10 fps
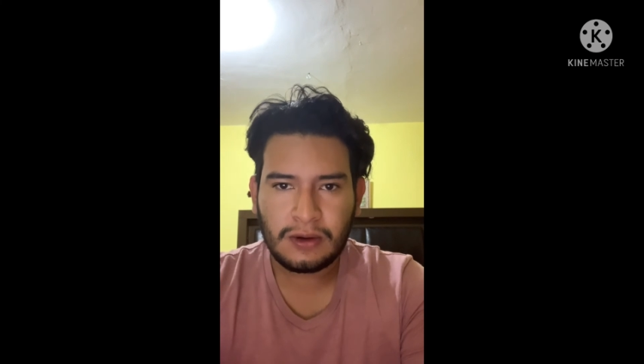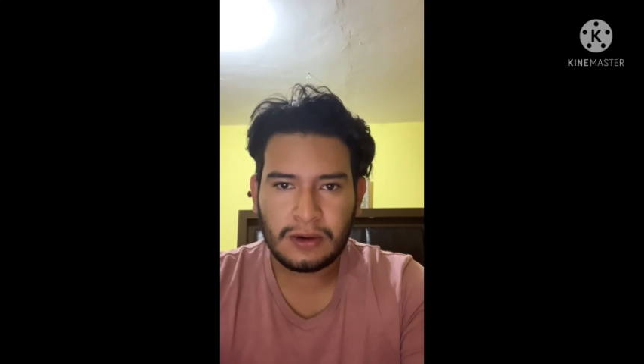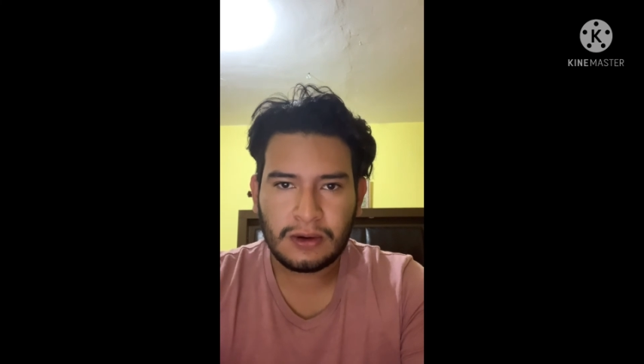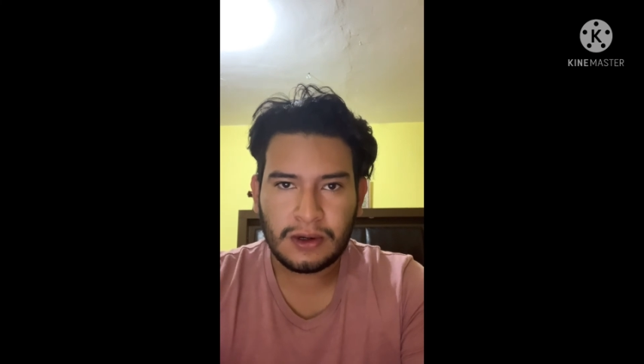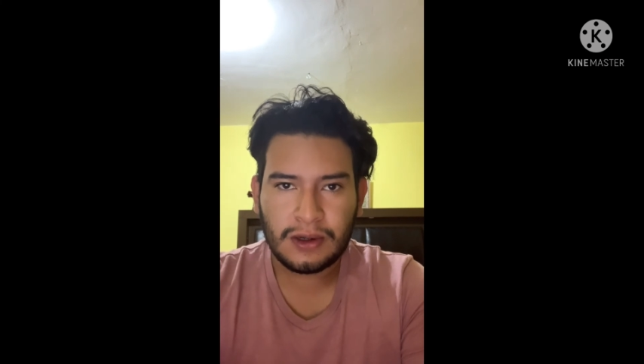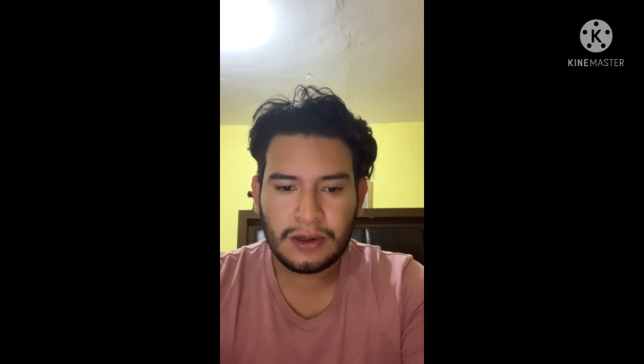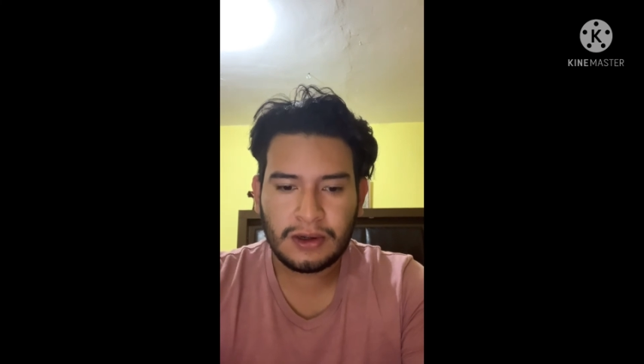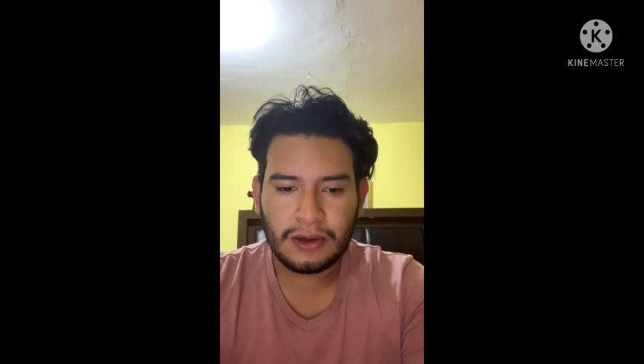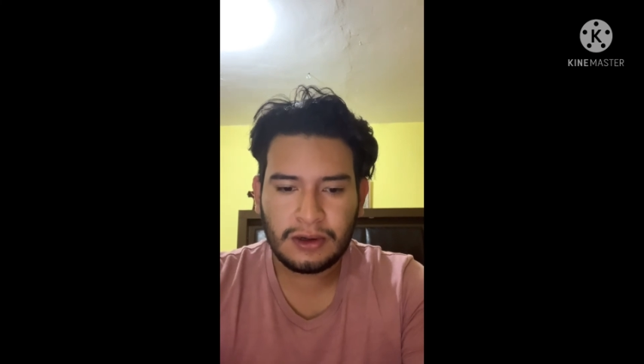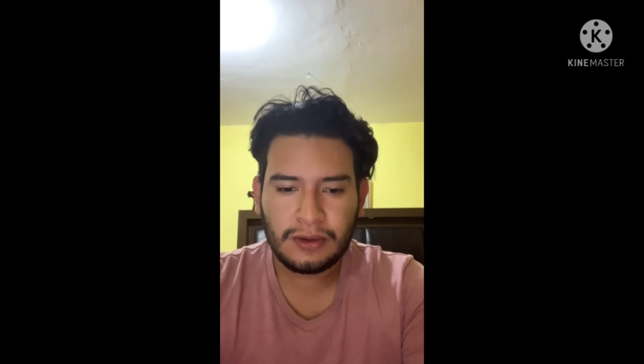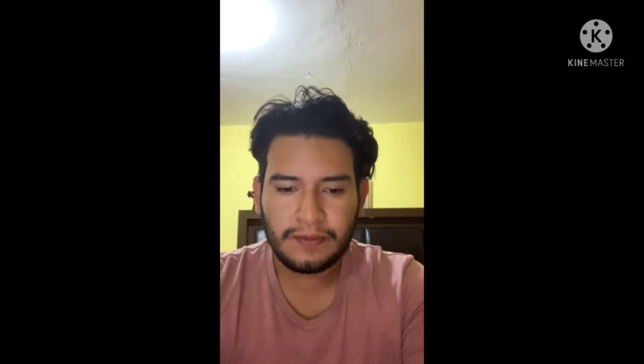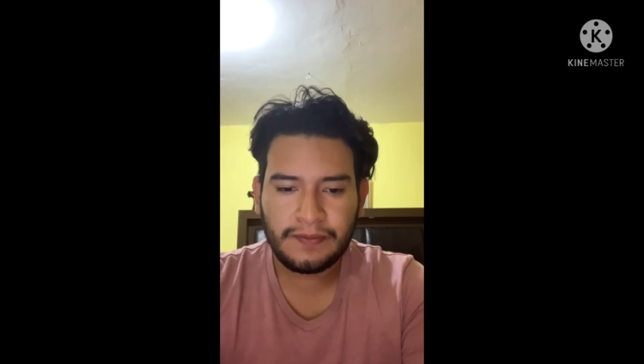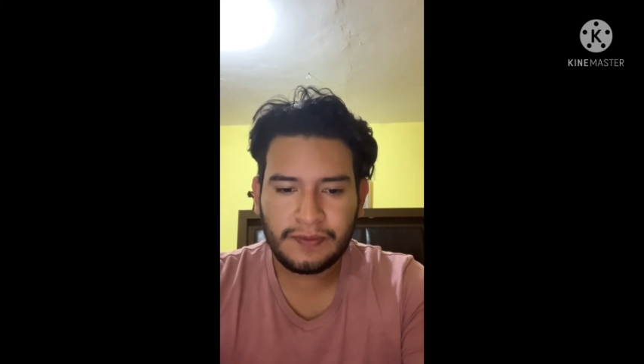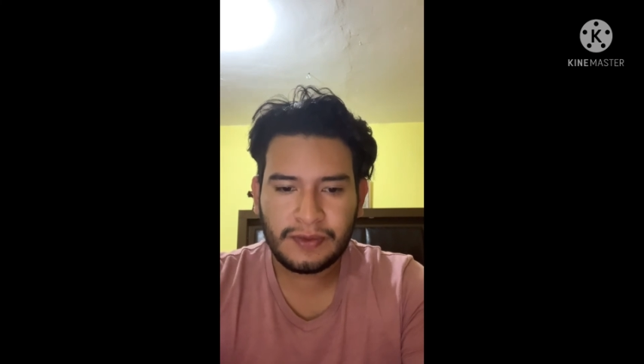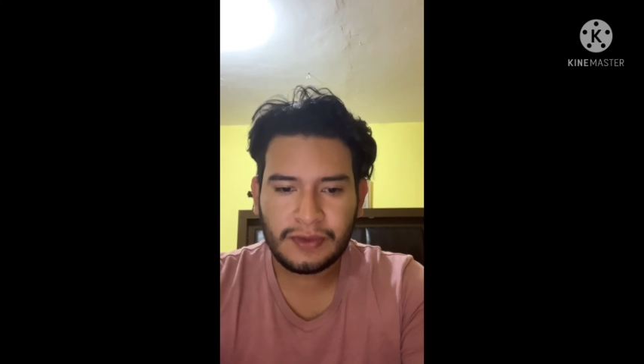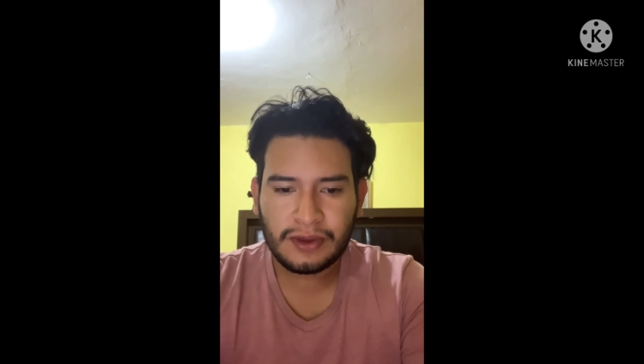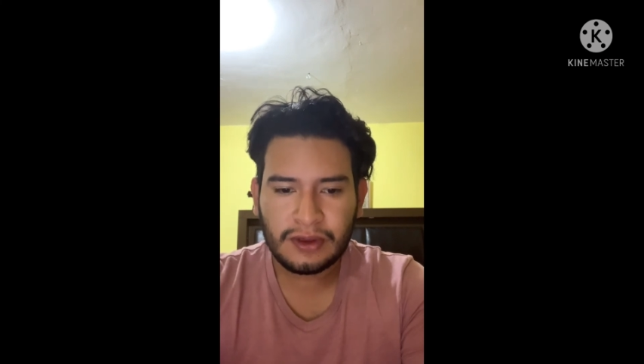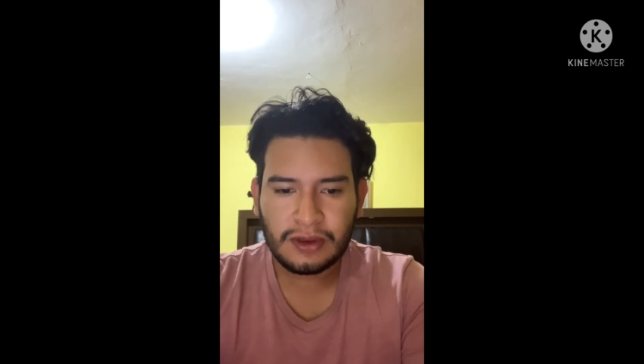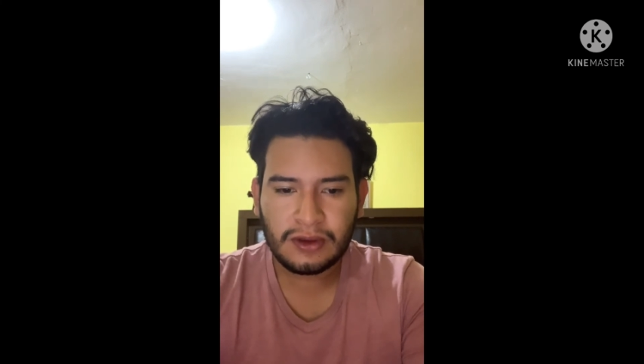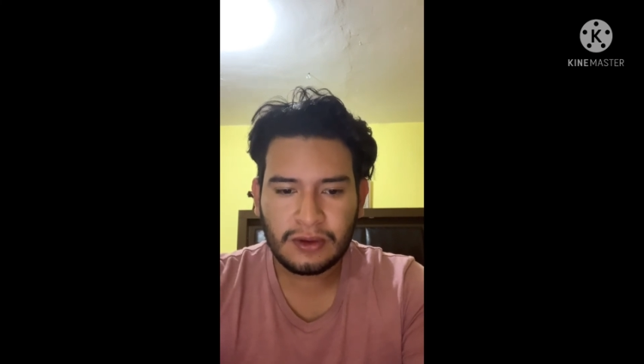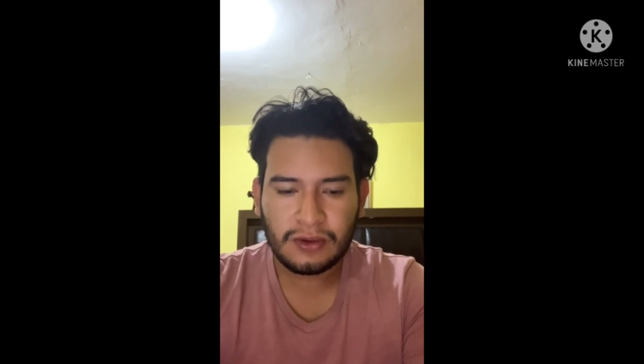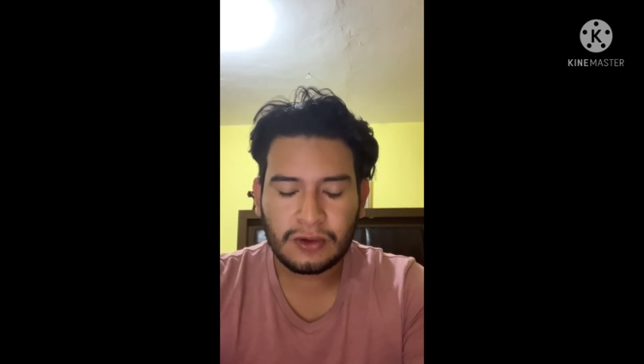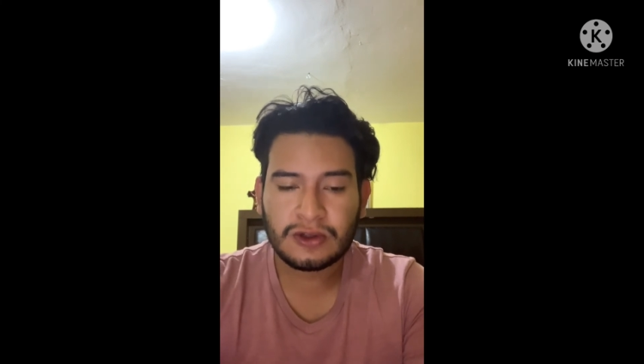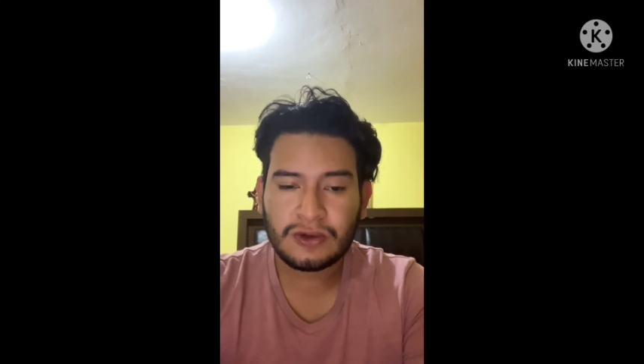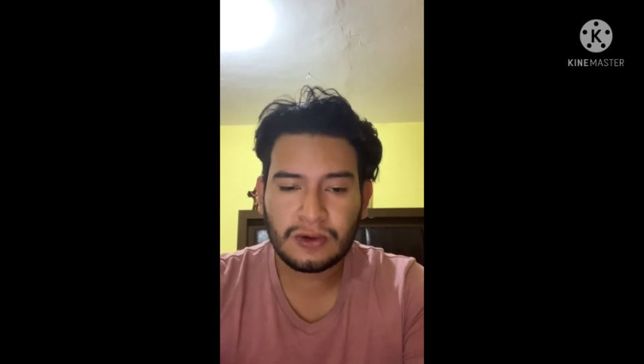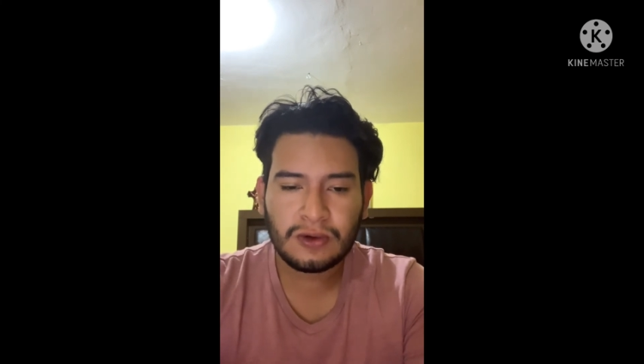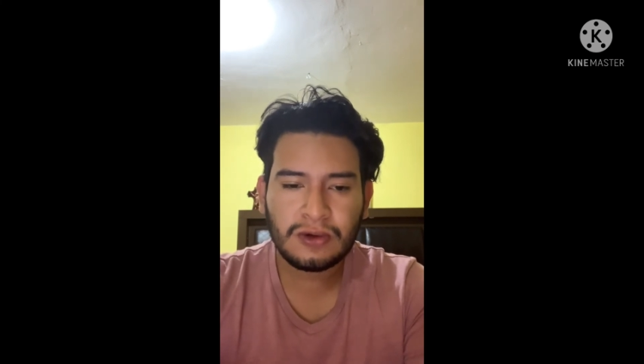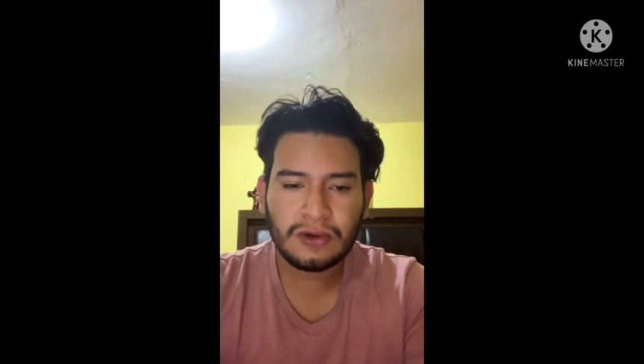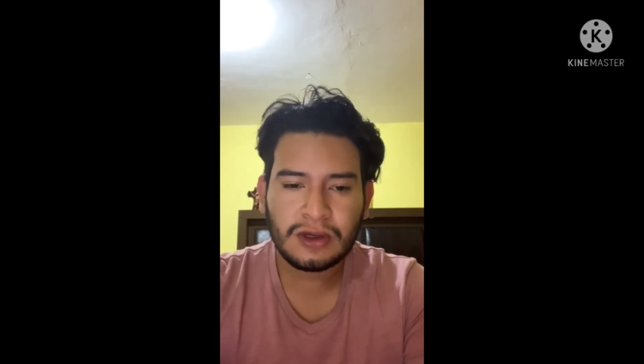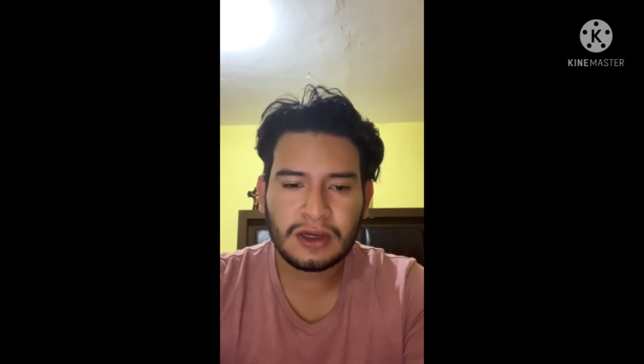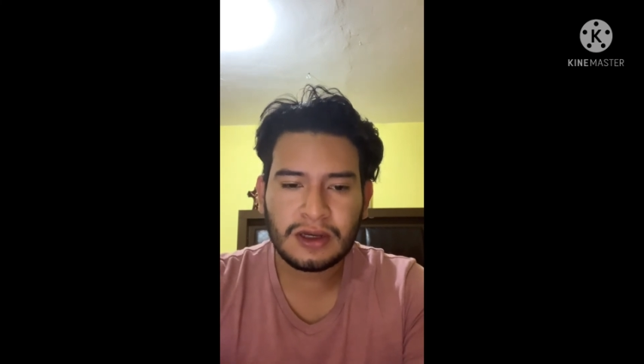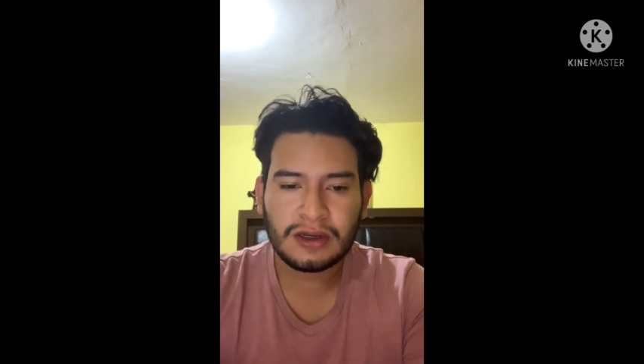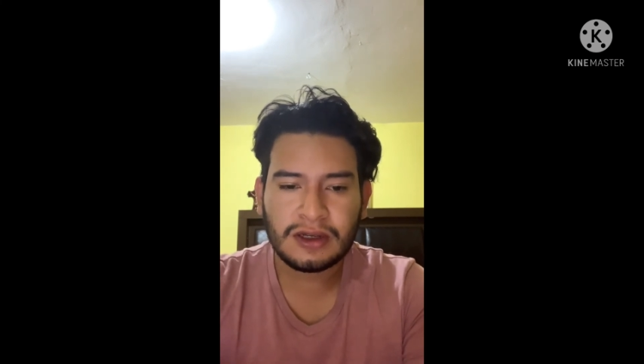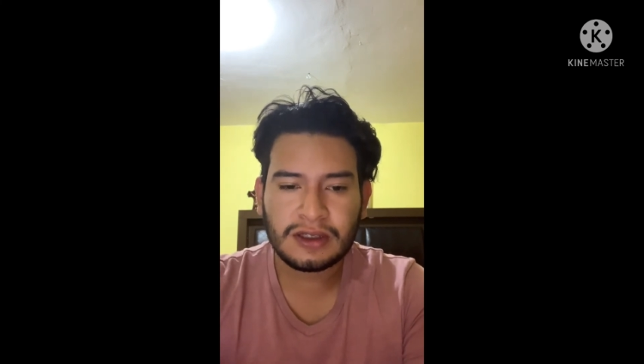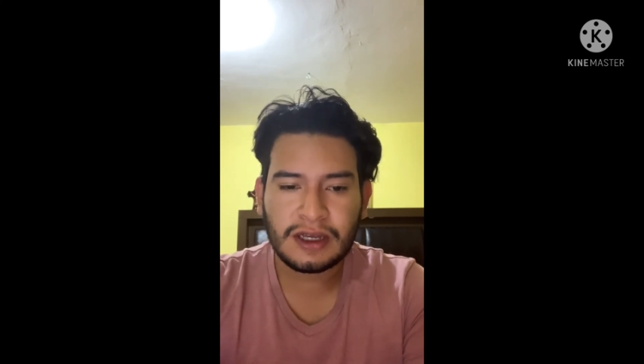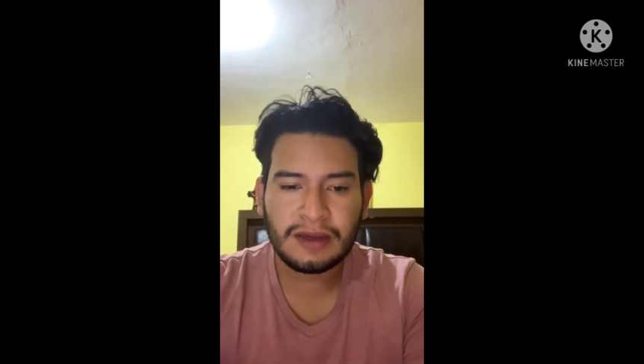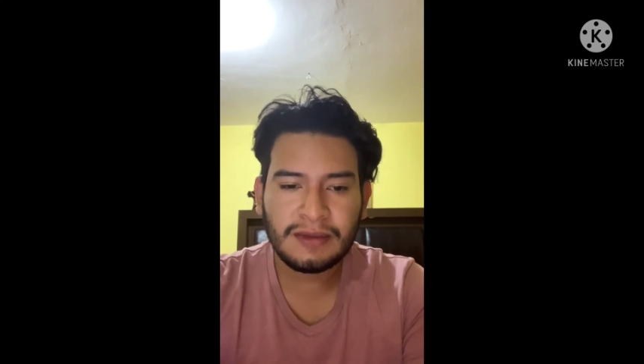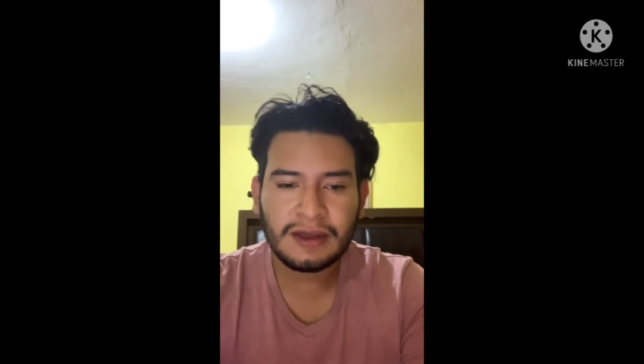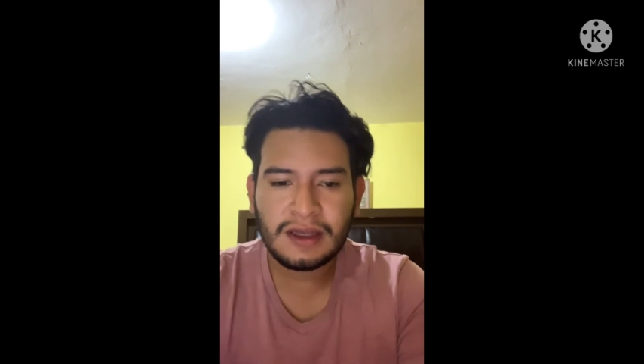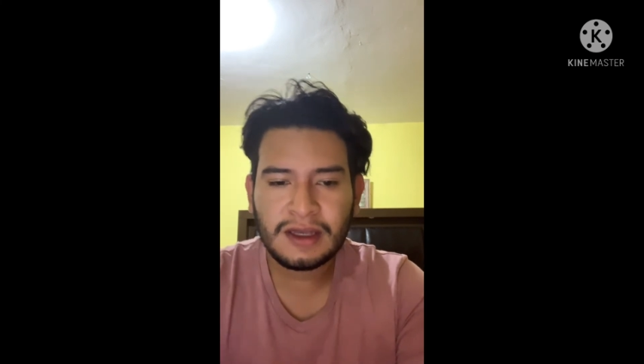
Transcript: or school time.